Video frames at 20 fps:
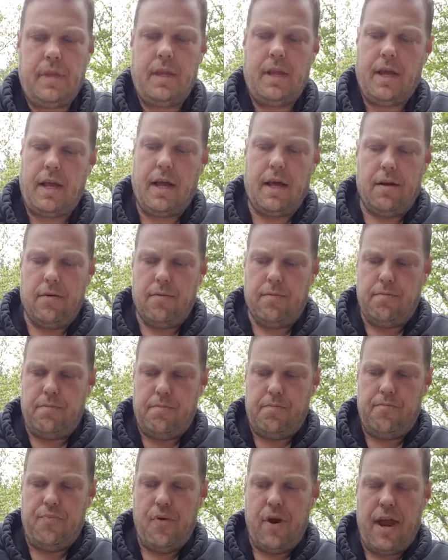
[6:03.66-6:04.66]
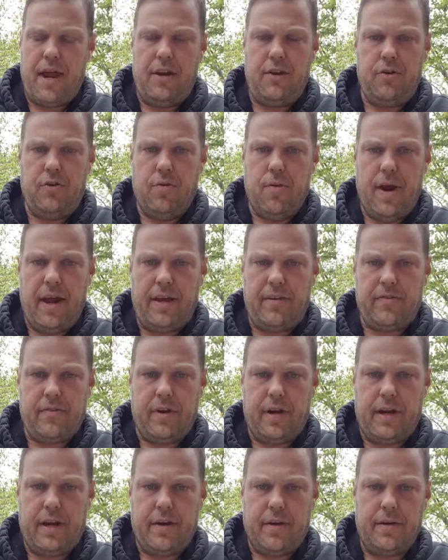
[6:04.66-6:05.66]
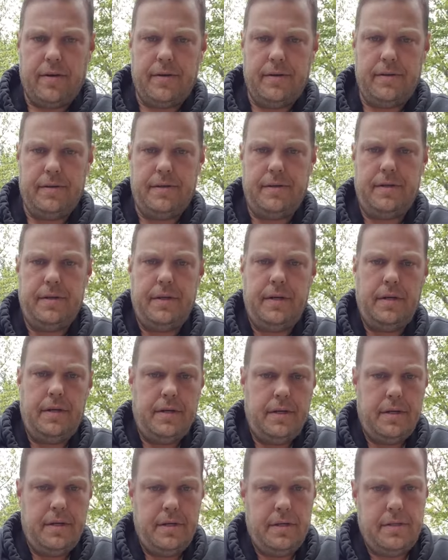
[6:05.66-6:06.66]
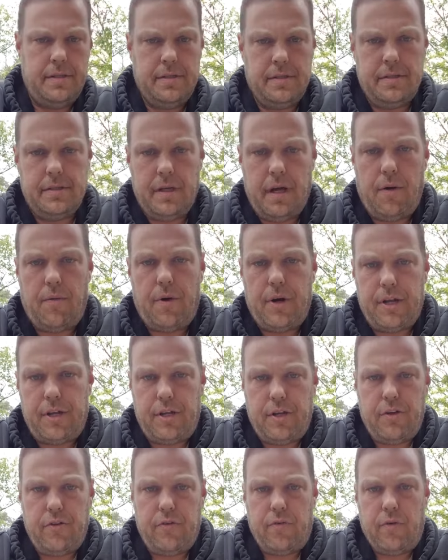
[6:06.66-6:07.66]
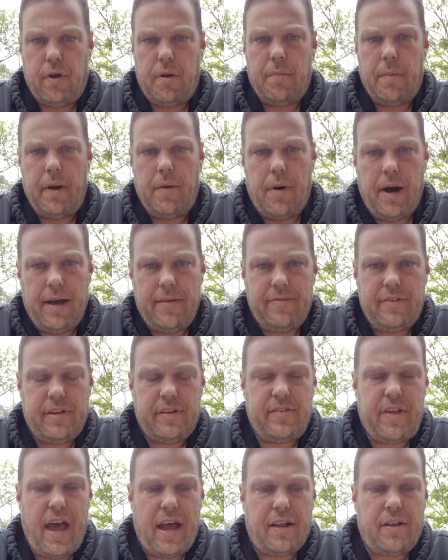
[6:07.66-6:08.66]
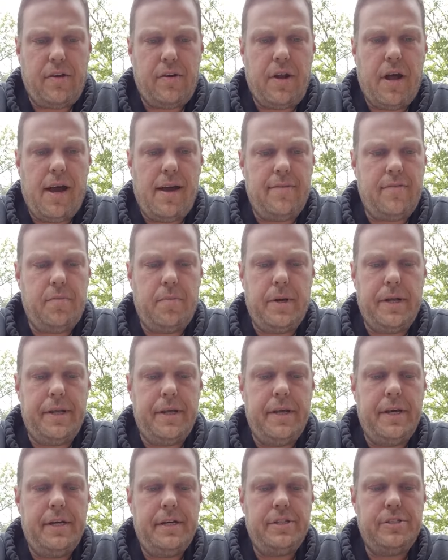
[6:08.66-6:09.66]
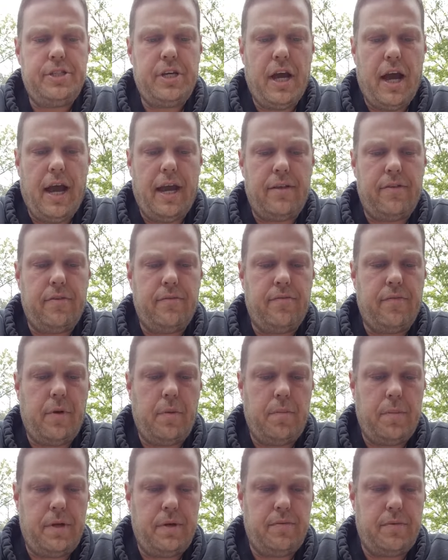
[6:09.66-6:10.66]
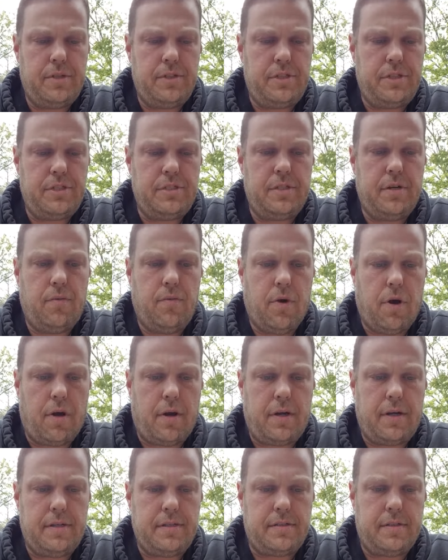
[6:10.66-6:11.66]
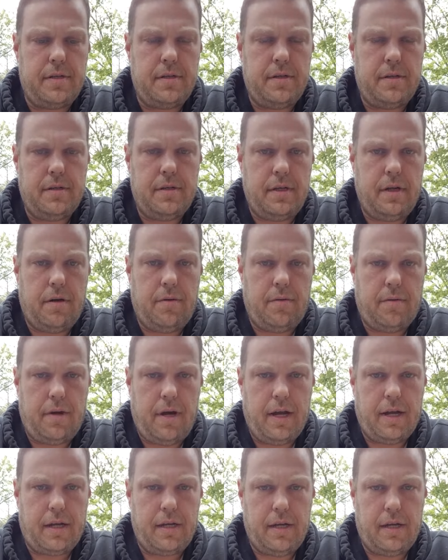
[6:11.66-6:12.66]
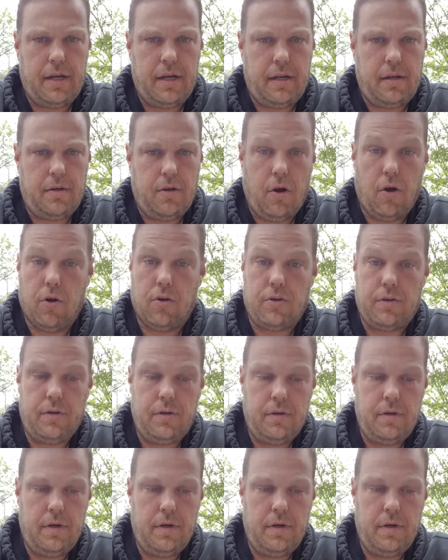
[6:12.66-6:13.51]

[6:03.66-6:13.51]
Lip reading: I got a brand new razor here. I wanted to use one of my wife's X-Acto knives, but she hides them from me when she's at work because, you know, I could get hurt.